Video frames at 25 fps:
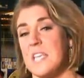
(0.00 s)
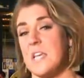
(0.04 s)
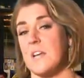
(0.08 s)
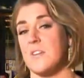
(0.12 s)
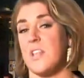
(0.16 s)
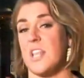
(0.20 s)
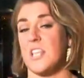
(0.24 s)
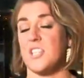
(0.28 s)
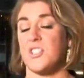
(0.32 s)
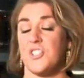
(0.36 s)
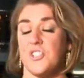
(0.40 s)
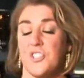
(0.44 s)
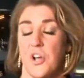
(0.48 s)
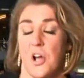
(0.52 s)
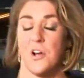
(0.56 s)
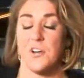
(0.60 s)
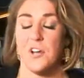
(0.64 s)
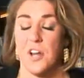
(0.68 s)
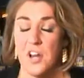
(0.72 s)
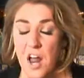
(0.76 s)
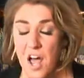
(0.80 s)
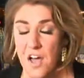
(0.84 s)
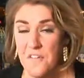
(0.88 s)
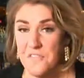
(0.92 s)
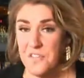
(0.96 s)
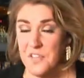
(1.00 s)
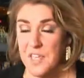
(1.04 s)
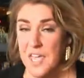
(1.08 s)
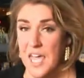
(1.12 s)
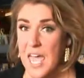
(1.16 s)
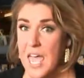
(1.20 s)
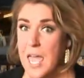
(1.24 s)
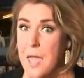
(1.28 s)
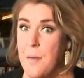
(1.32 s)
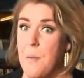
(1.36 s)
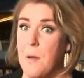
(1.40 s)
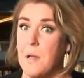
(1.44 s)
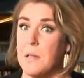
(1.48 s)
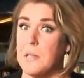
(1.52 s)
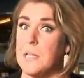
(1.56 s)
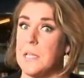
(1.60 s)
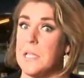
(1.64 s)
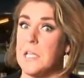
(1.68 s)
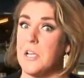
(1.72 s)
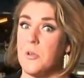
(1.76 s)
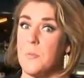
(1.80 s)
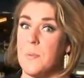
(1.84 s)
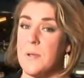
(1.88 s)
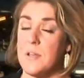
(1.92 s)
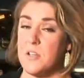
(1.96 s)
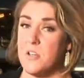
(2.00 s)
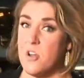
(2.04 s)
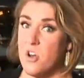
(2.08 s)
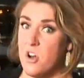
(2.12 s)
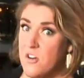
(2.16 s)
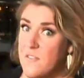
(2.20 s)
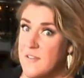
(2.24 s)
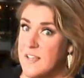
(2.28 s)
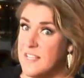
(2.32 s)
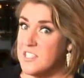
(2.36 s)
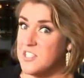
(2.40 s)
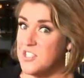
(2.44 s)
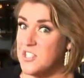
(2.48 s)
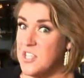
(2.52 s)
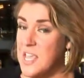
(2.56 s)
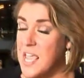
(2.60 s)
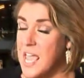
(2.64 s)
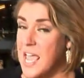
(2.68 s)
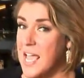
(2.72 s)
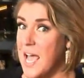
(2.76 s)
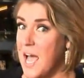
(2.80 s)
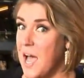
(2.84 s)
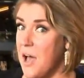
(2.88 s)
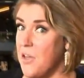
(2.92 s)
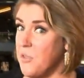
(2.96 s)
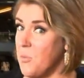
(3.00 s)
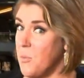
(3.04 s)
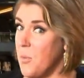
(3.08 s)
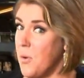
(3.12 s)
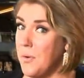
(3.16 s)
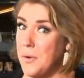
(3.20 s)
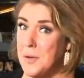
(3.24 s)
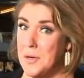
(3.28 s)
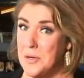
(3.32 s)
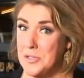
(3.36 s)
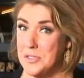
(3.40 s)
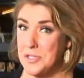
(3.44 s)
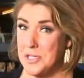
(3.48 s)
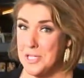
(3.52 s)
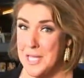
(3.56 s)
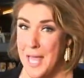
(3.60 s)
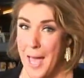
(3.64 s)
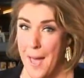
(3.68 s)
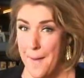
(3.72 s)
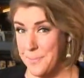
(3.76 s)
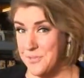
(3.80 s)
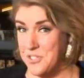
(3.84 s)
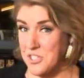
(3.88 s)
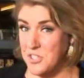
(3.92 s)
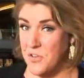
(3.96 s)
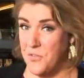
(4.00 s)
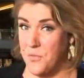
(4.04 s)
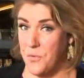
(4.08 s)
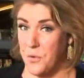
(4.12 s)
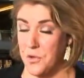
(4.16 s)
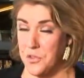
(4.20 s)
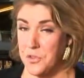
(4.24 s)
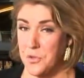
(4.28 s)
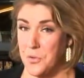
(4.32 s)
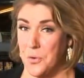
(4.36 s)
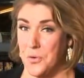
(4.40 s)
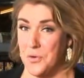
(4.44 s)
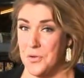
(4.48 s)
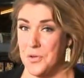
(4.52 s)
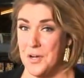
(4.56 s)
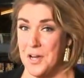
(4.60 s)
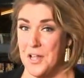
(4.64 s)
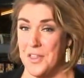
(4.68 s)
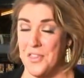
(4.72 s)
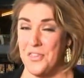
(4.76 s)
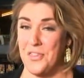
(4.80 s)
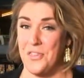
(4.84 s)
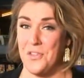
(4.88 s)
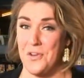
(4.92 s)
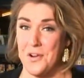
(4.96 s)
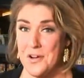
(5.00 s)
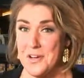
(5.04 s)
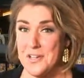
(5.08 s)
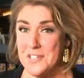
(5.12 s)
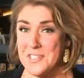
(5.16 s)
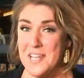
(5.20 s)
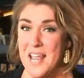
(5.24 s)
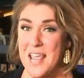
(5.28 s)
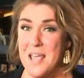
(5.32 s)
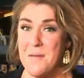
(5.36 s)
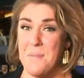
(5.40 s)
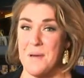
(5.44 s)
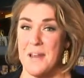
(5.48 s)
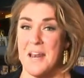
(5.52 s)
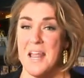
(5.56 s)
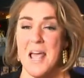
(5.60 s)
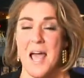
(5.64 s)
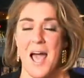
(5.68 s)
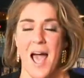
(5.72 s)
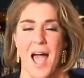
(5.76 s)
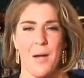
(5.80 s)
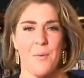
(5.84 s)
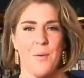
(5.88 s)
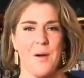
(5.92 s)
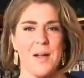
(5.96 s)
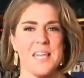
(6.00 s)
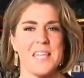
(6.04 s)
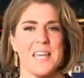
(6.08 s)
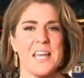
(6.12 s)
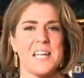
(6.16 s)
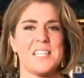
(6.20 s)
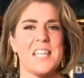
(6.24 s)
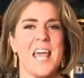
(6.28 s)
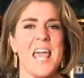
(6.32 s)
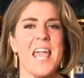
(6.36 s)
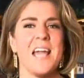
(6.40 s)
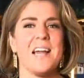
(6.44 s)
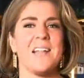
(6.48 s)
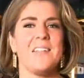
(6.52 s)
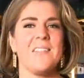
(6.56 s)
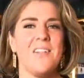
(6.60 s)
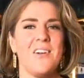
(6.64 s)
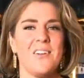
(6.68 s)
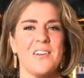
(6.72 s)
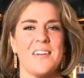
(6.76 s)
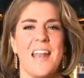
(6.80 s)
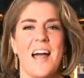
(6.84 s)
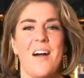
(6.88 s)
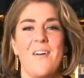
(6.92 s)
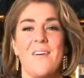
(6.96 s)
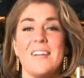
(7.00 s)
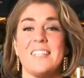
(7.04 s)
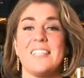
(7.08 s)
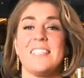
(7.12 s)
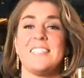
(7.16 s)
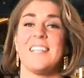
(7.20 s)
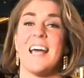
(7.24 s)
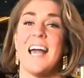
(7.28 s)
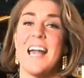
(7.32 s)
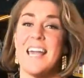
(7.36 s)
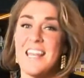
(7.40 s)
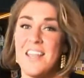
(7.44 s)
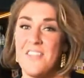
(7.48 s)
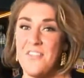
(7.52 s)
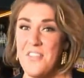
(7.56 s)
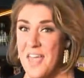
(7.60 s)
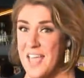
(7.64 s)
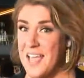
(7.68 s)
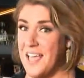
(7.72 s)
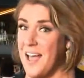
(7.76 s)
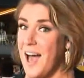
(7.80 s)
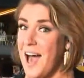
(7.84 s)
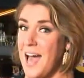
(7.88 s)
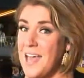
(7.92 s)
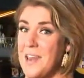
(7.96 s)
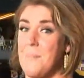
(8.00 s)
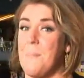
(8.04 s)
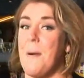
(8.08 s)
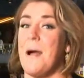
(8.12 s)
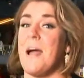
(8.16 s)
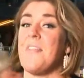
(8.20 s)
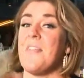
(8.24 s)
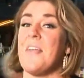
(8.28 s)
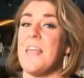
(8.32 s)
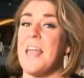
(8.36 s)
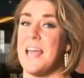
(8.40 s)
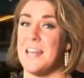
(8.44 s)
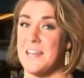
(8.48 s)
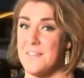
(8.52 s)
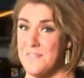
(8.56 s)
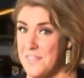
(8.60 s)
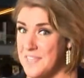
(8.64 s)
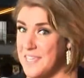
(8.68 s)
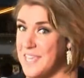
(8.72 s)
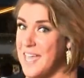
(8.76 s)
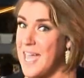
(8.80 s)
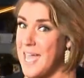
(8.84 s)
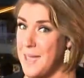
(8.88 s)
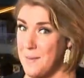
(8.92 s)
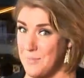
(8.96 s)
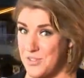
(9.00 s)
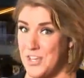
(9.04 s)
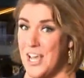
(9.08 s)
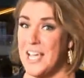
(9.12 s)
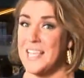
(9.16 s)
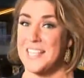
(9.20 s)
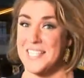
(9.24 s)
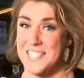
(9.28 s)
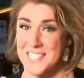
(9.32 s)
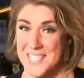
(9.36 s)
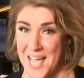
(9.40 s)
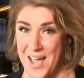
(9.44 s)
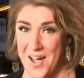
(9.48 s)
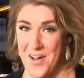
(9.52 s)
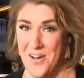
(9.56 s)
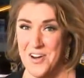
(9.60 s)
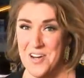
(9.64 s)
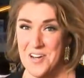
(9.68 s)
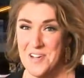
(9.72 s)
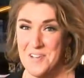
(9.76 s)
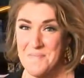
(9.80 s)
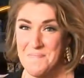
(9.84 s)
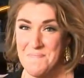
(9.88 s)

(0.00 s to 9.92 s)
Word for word: here, they started off the game a little bit nervous seeing how the Warriors collapsed in the fourth quarter on Thursday, but I want you to take a look at how excited they got by the end of the game. Check this out.